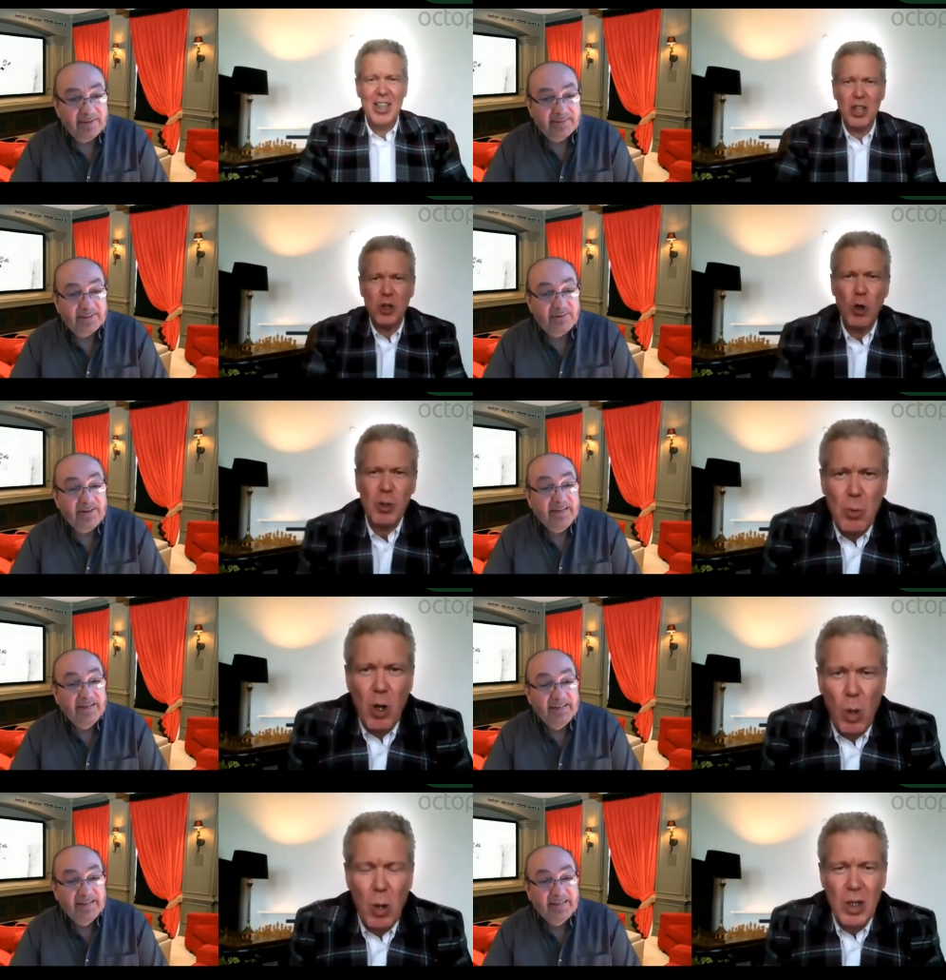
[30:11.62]
Speaker 1: so talk,
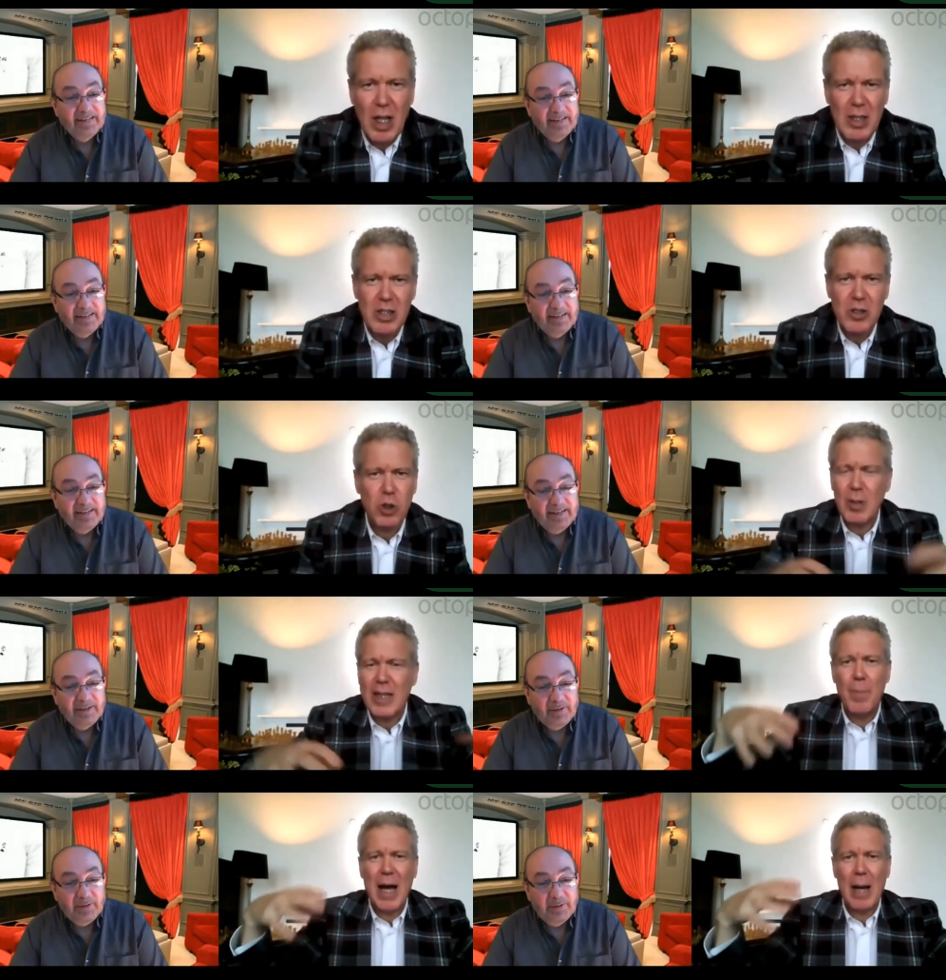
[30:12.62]
what, what was I? You talked about
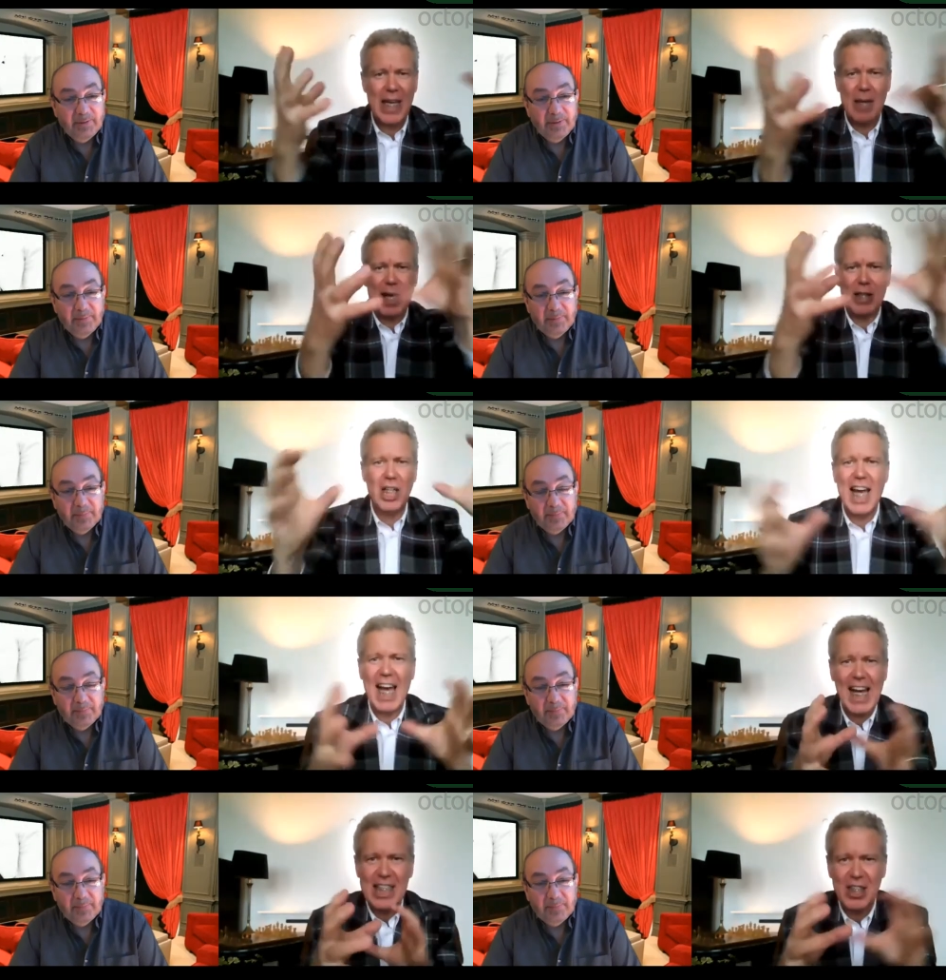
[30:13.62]
a papier mâché
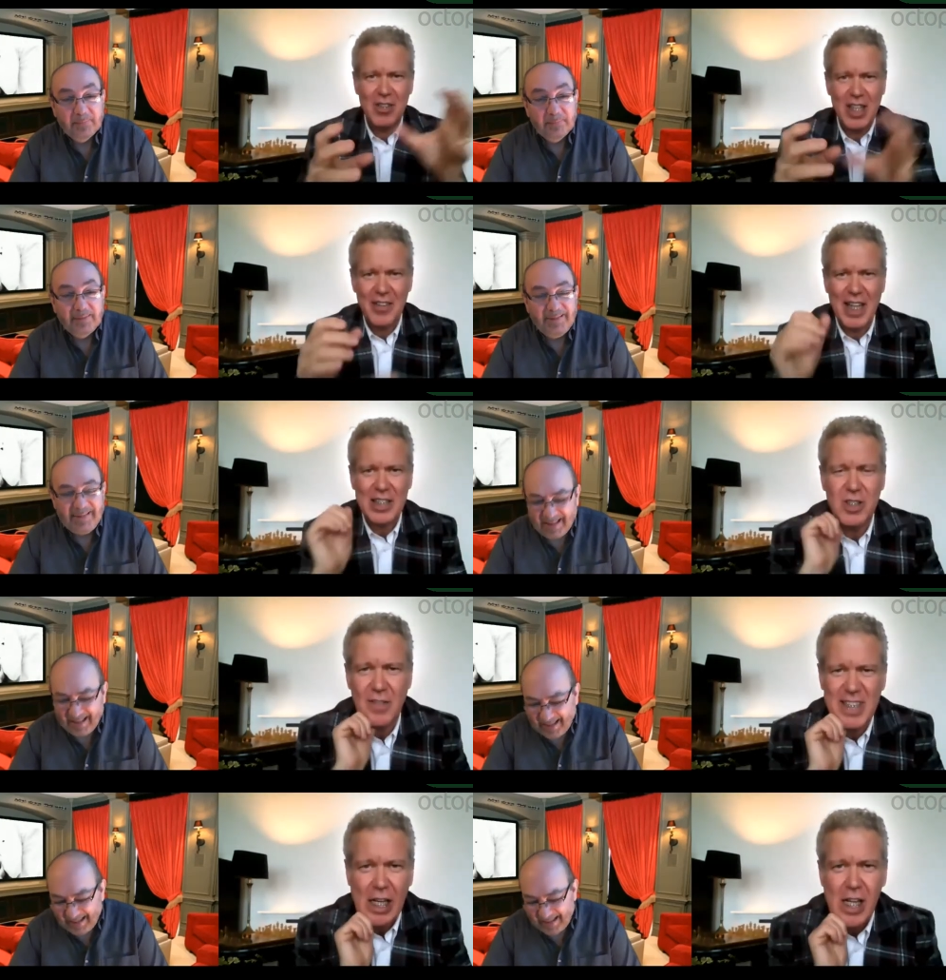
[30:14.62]
head and and
Speaker 2: that yeah, sort
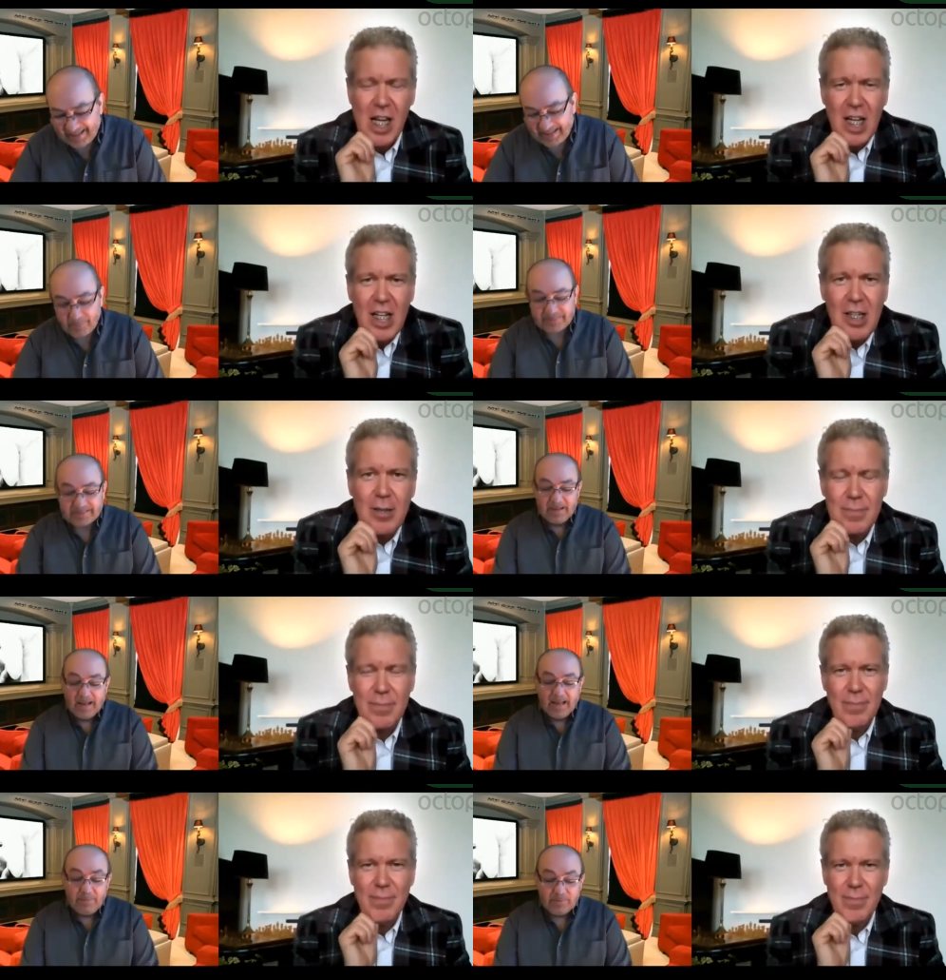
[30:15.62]
of. It was
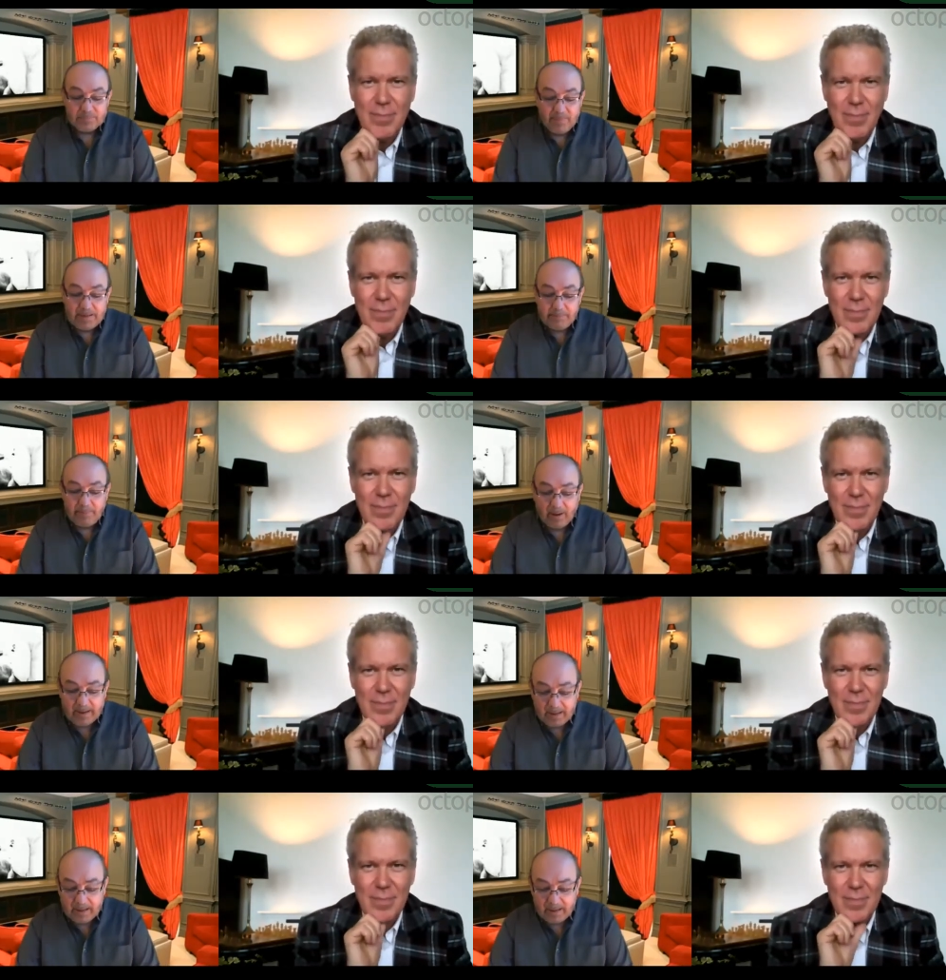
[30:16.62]
it was made by
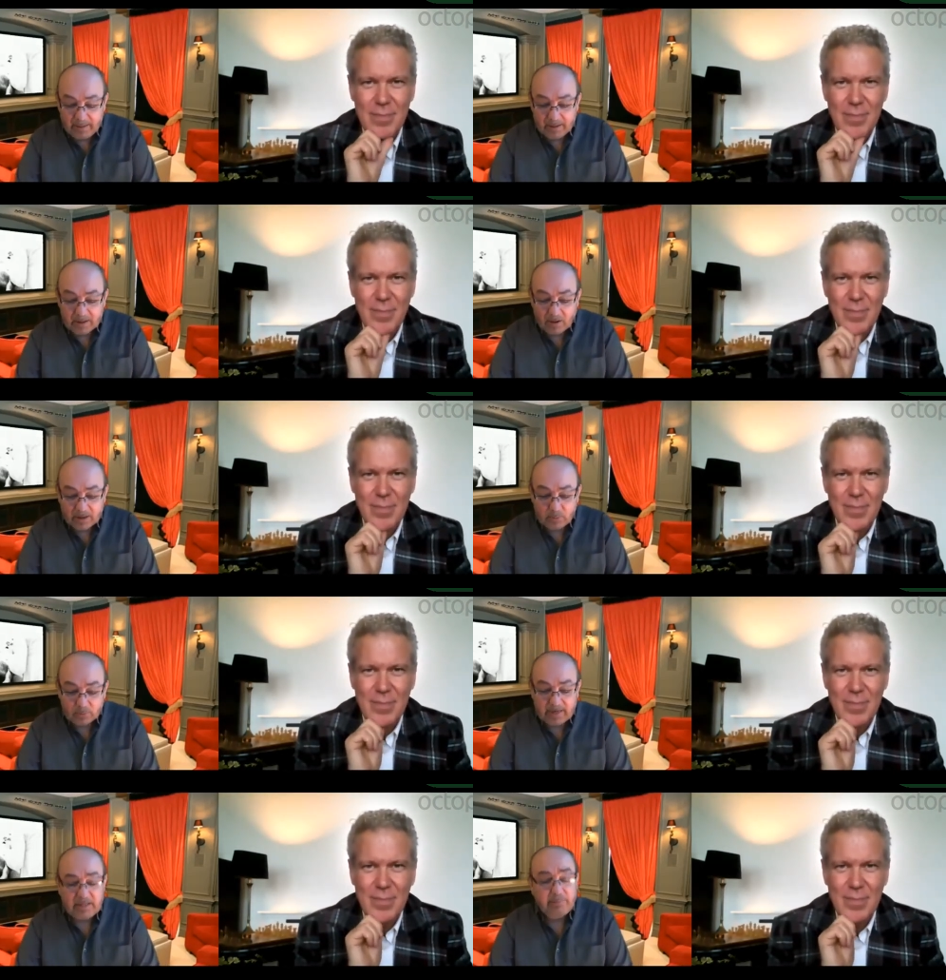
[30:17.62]
uh, a guy called
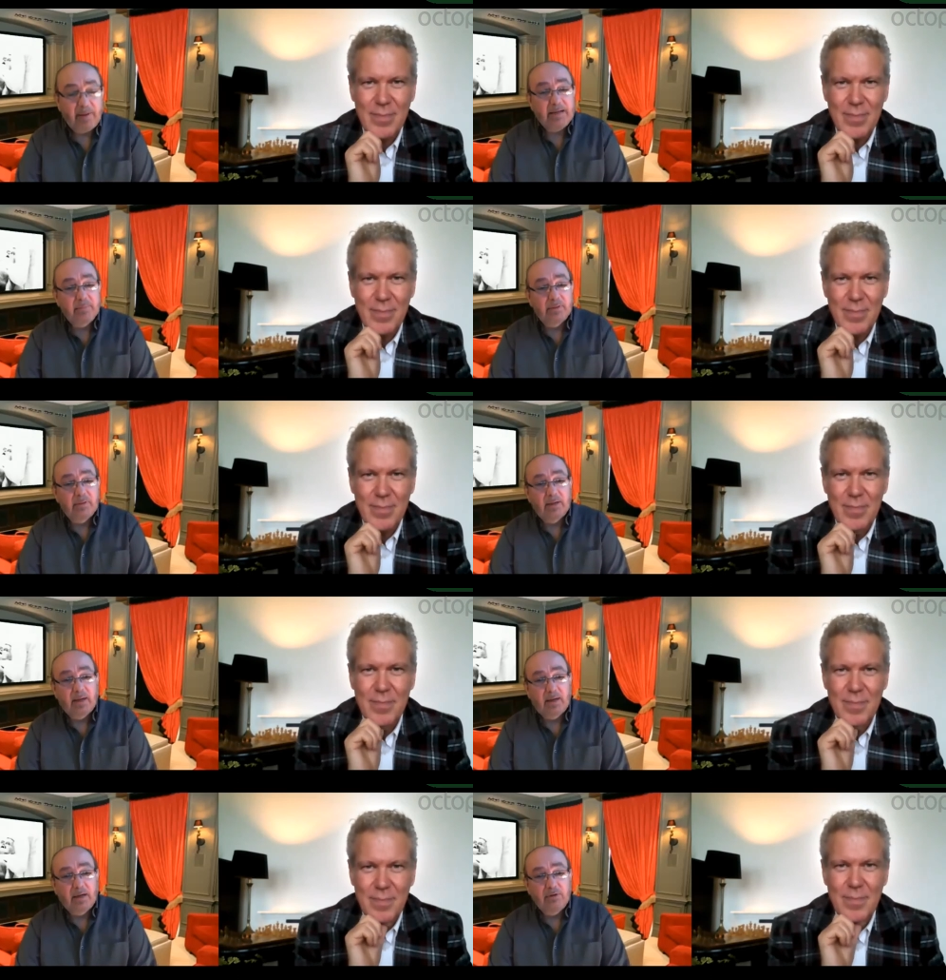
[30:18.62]
Keith Bateman,
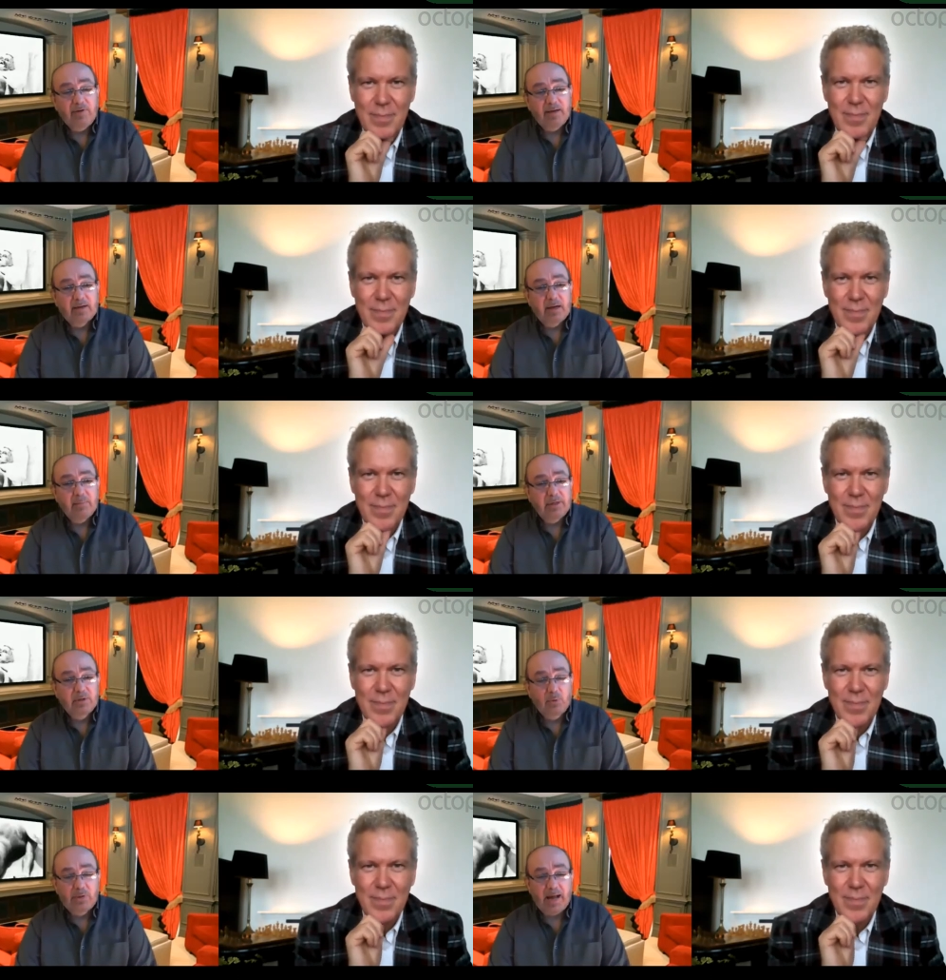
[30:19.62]
uh, who ran a company
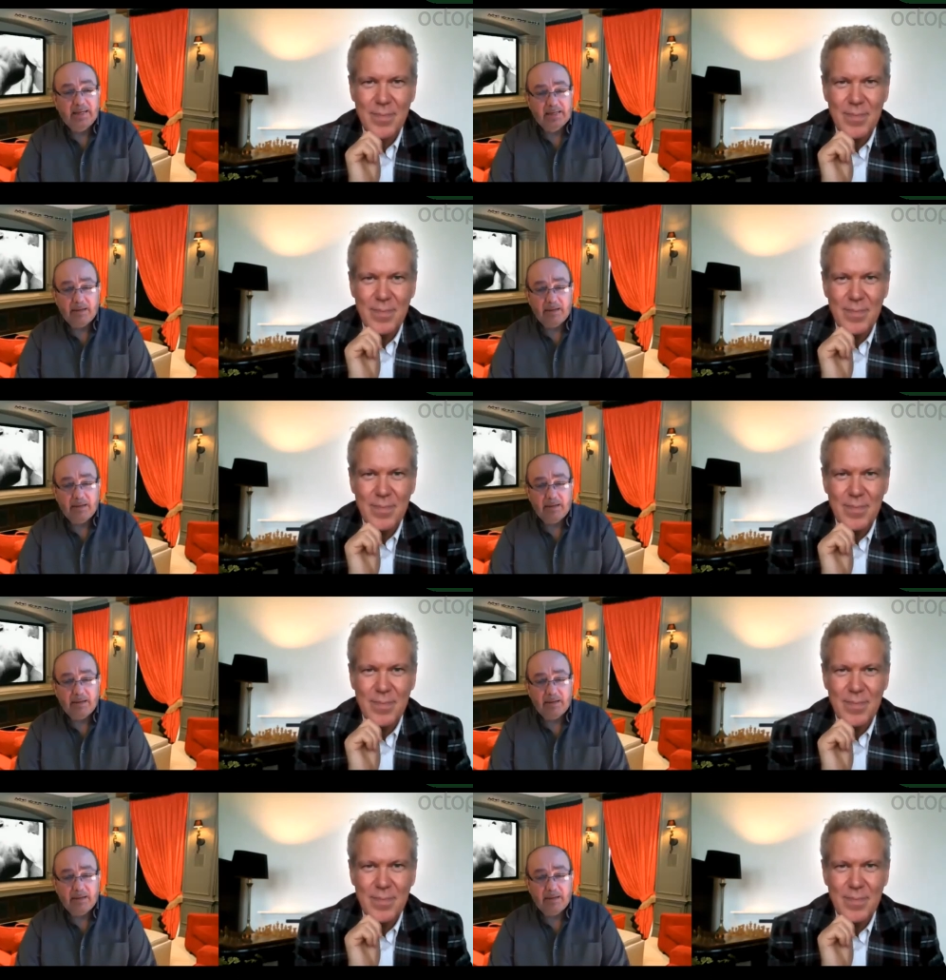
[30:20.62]
called AK